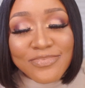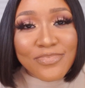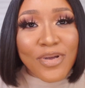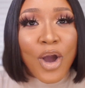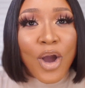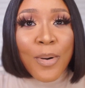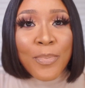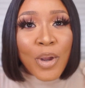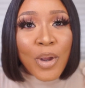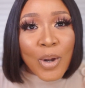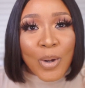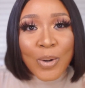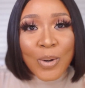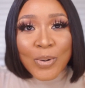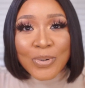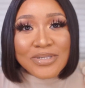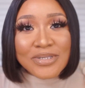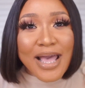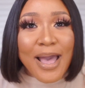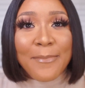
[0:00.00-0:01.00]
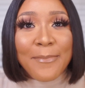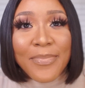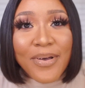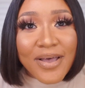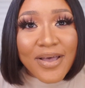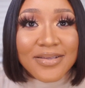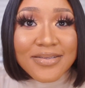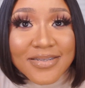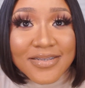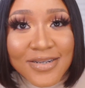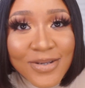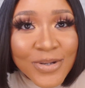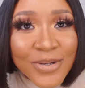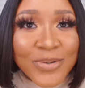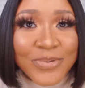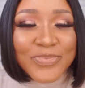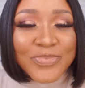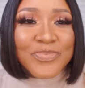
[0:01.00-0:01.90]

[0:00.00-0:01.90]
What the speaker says: up close and personal.